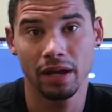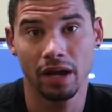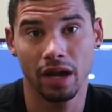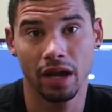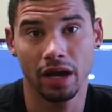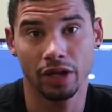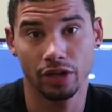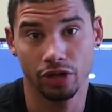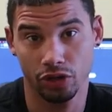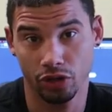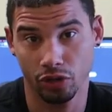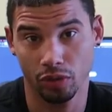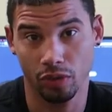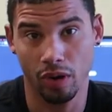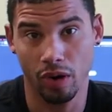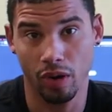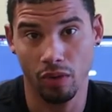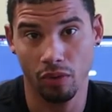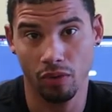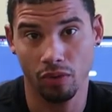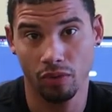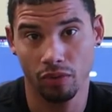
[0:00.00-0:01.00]

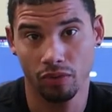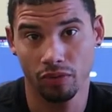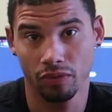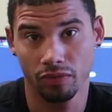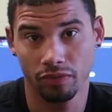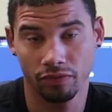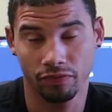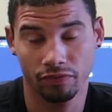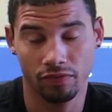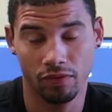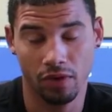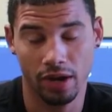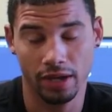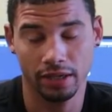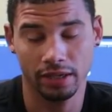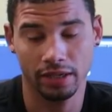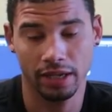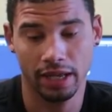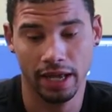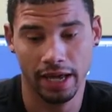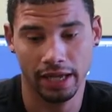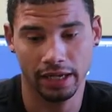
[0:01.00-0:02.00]
Euro
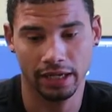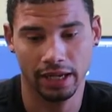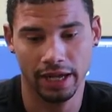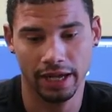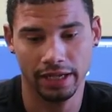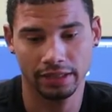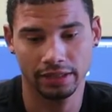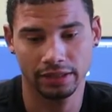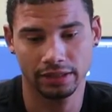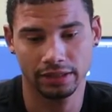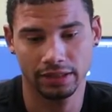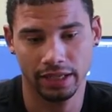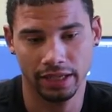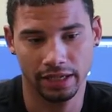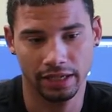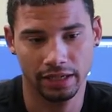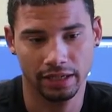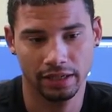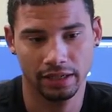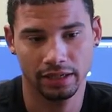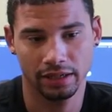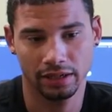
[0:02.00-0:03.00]
front headlights
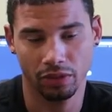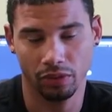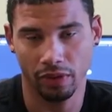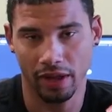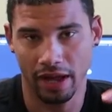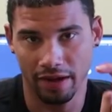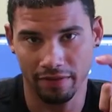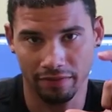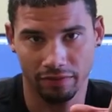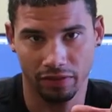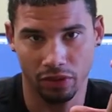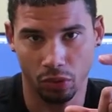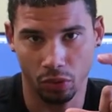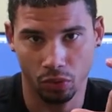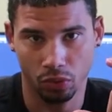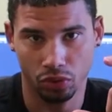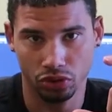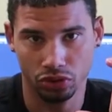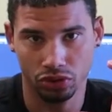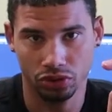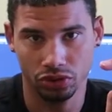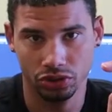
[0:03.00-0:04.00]
that don't have the
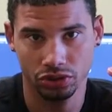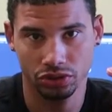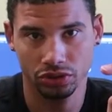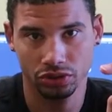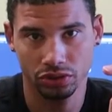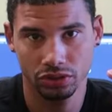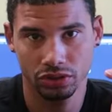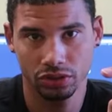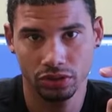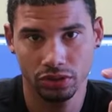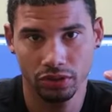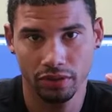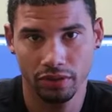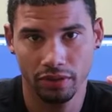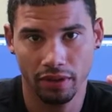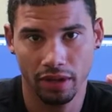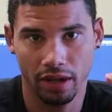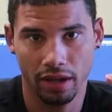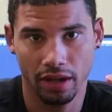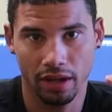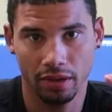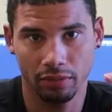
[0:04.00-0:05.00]
orange
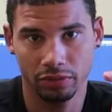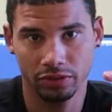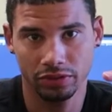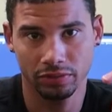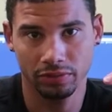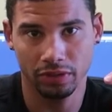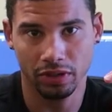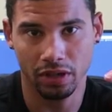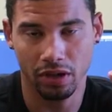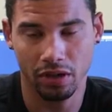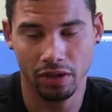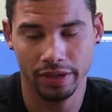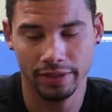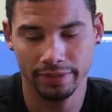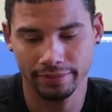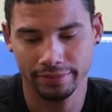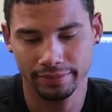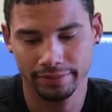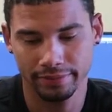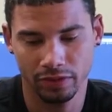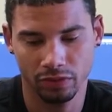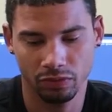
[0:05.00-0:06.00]
whatchamacallit
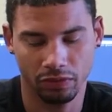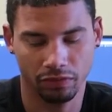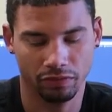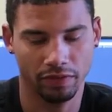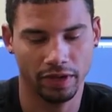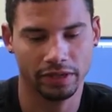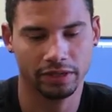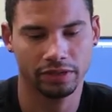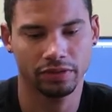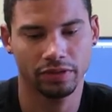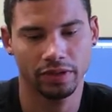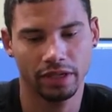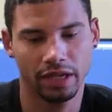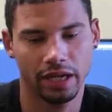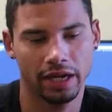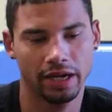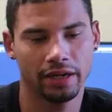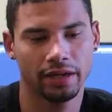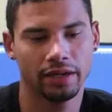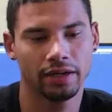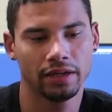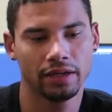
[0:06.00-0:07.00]
reflector in
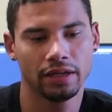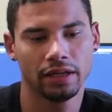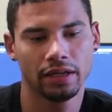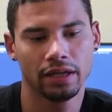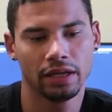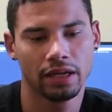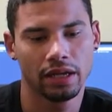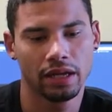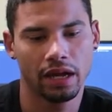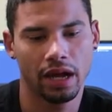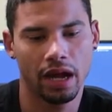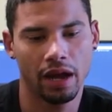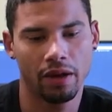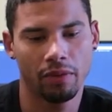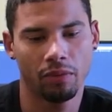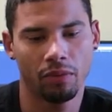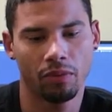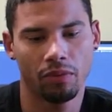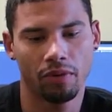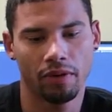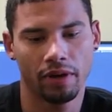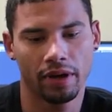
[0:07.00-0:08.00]
there. I
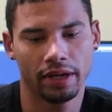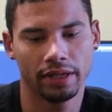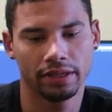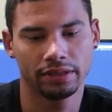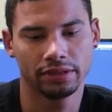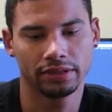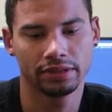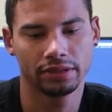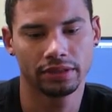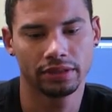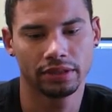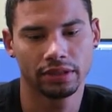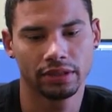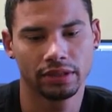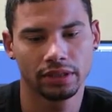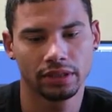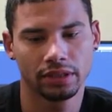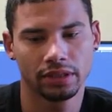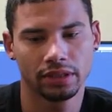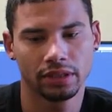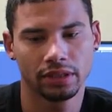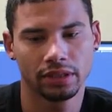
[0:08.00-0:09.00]
want,
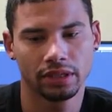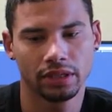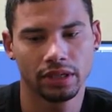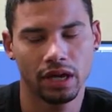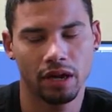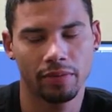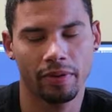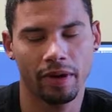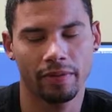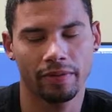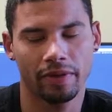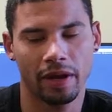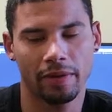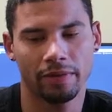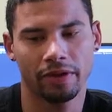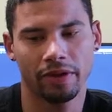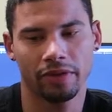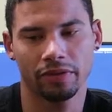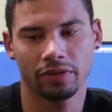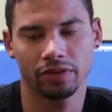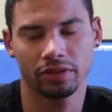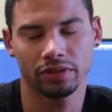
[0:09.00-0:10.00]
I'll probably grab
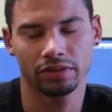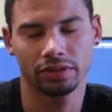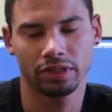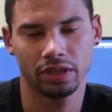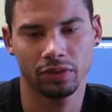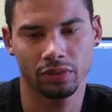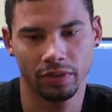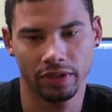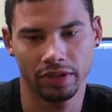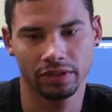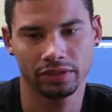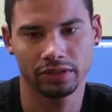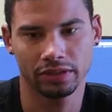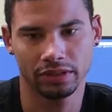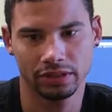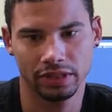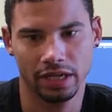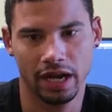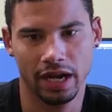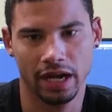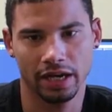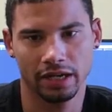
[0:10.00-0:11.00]
another set of wheels
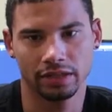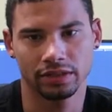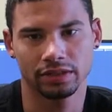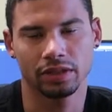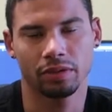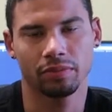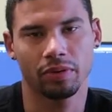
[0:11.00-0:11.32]
and tires.